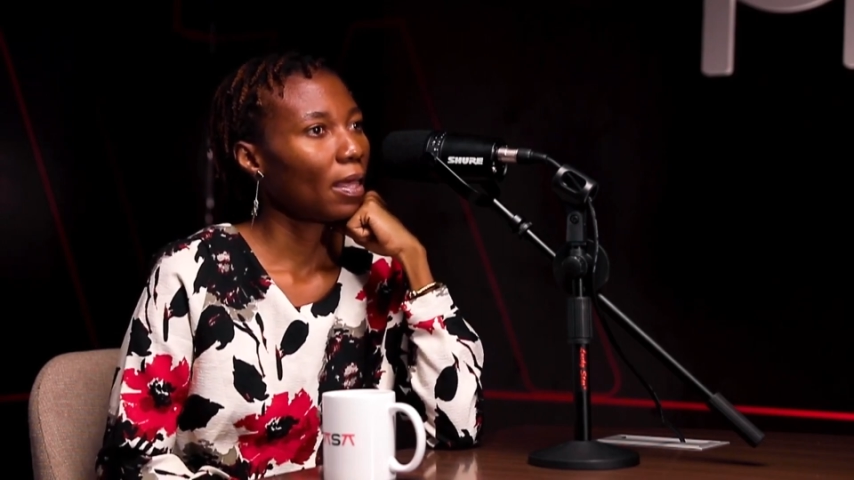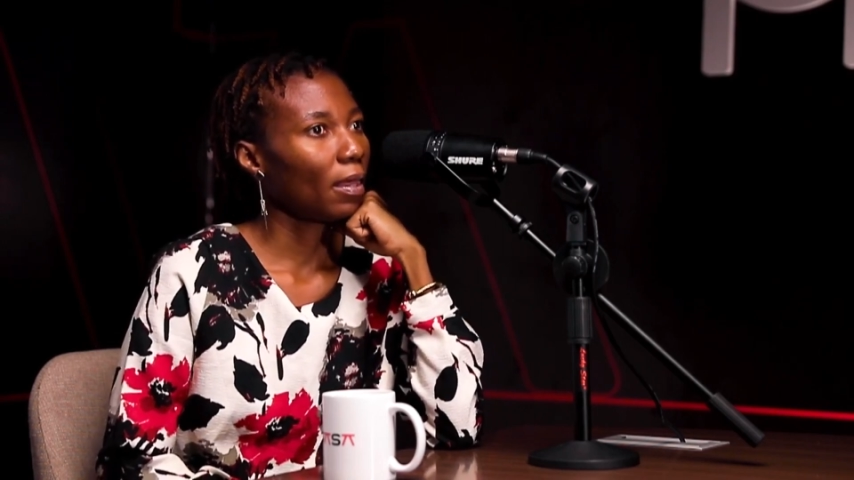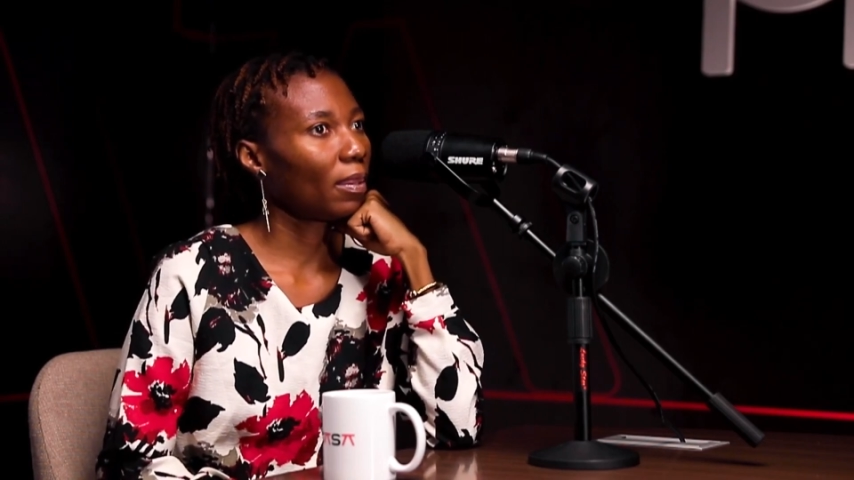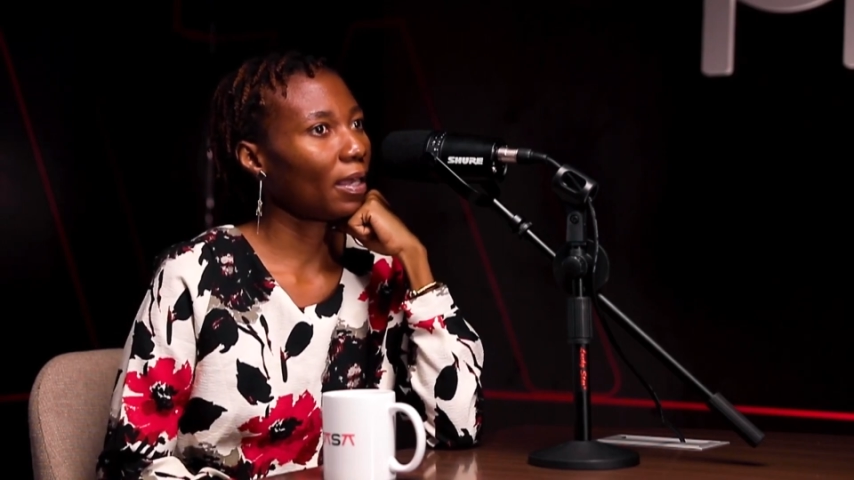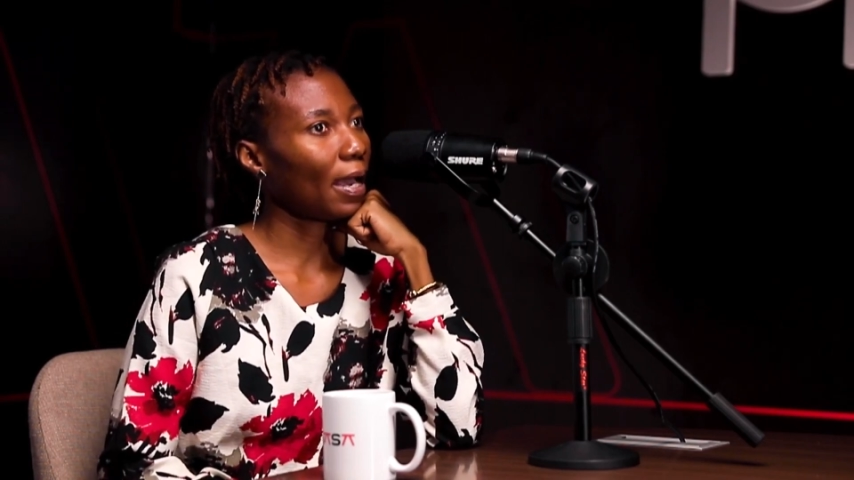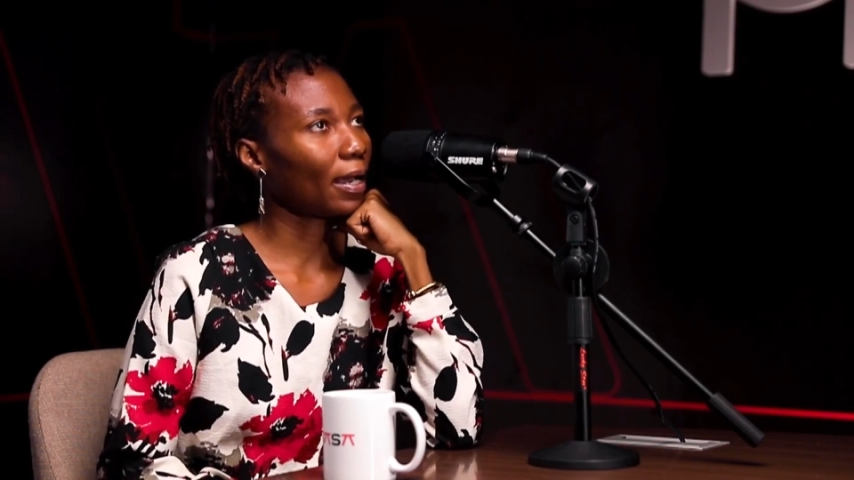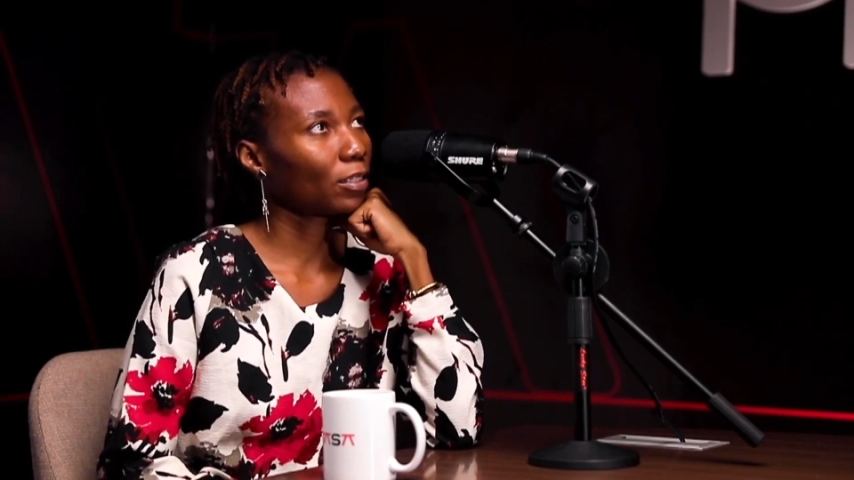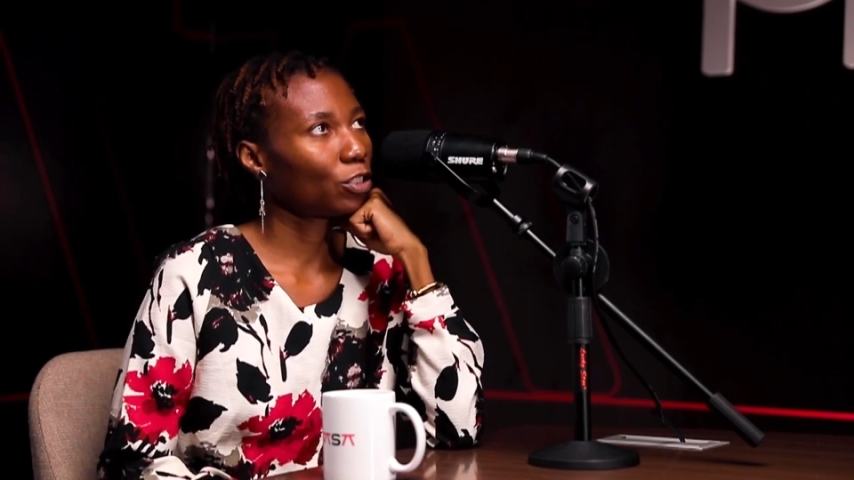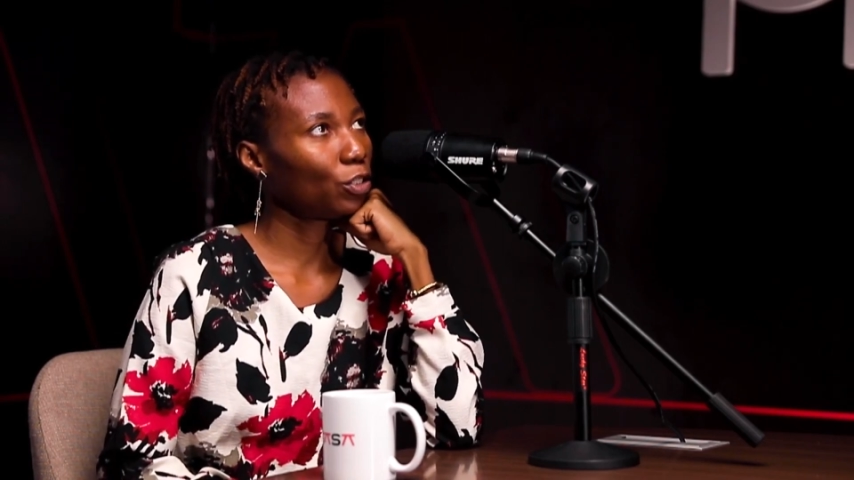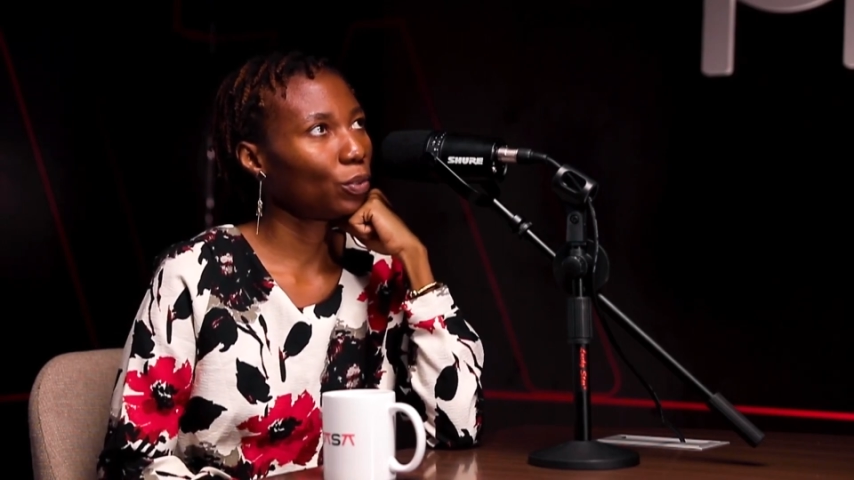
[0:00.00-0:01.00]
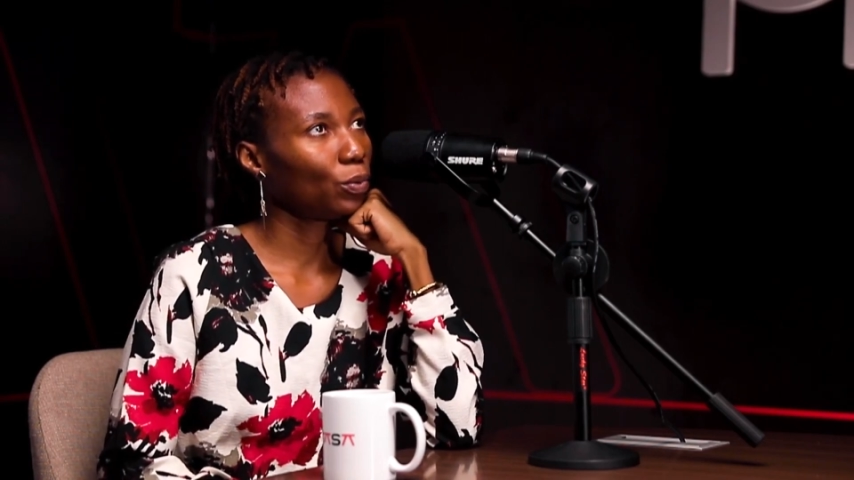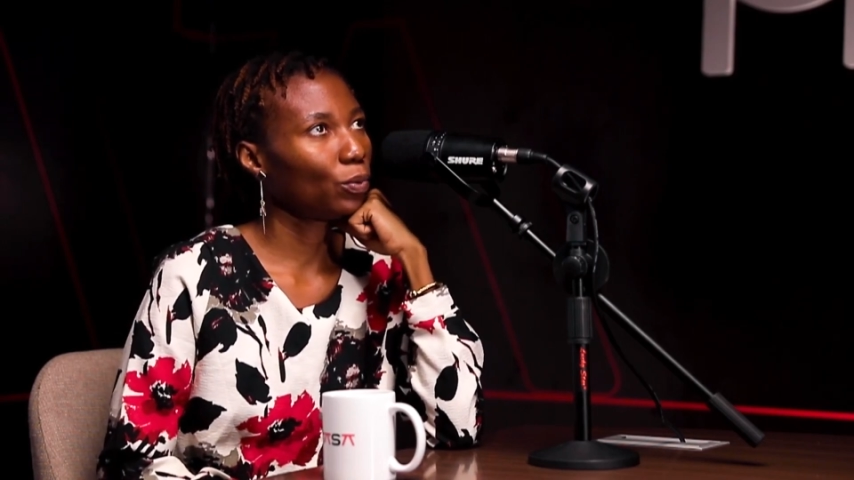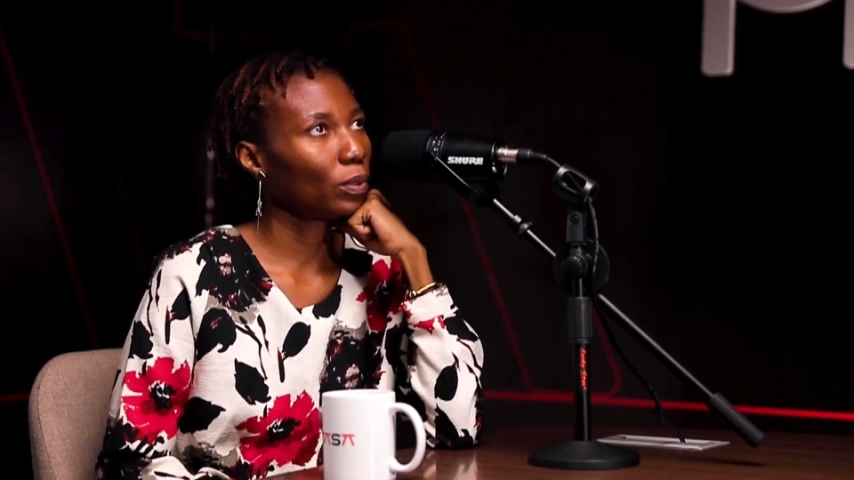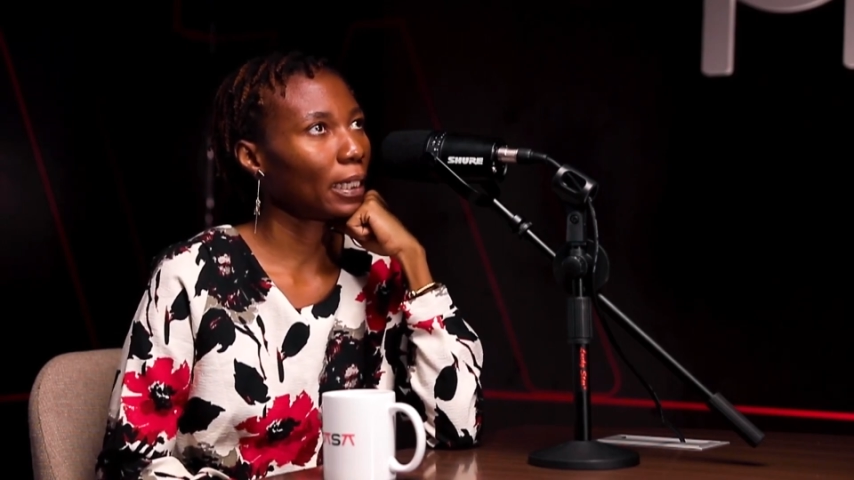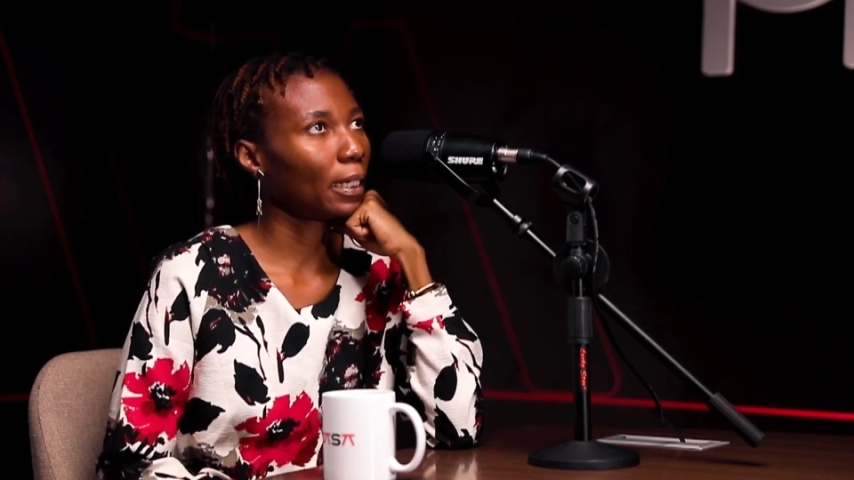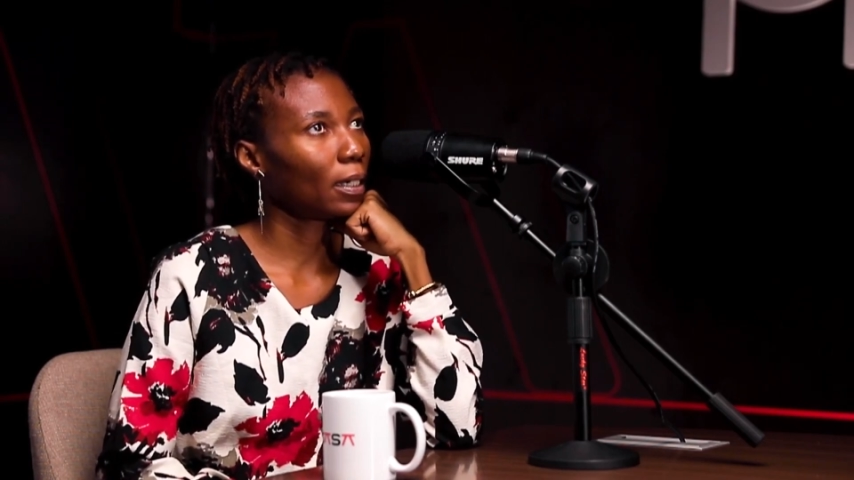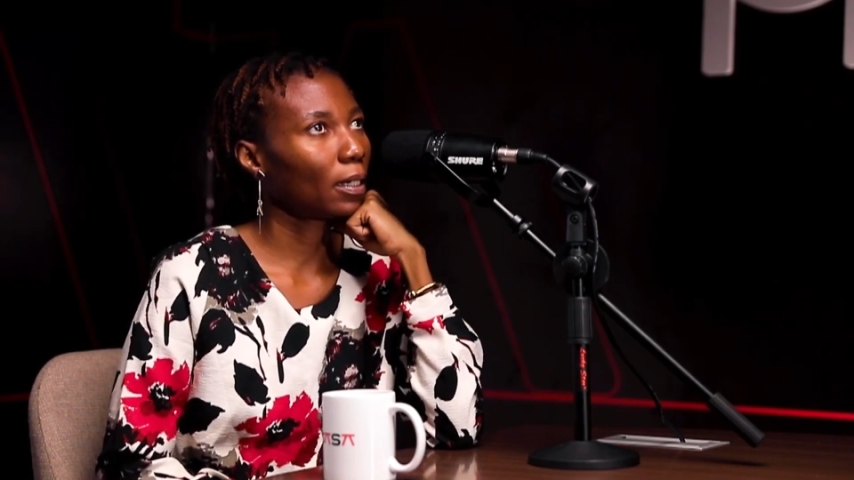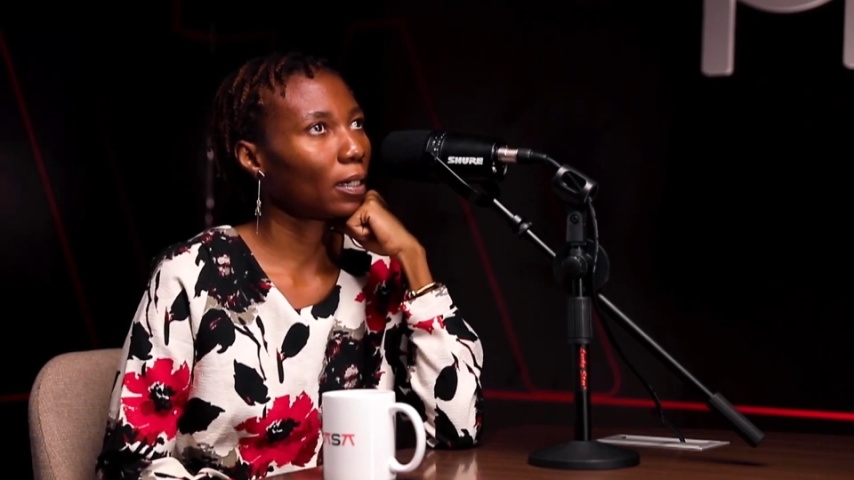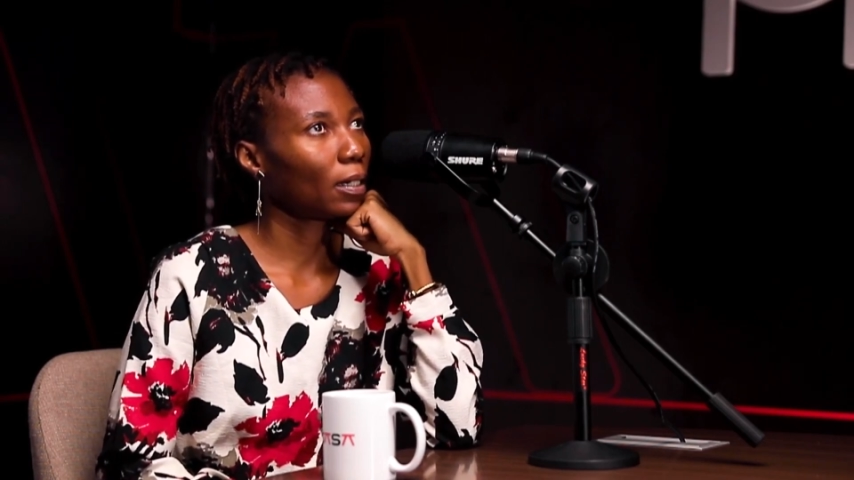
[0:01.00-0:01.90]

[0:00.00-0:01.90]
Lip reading: They ask you, like,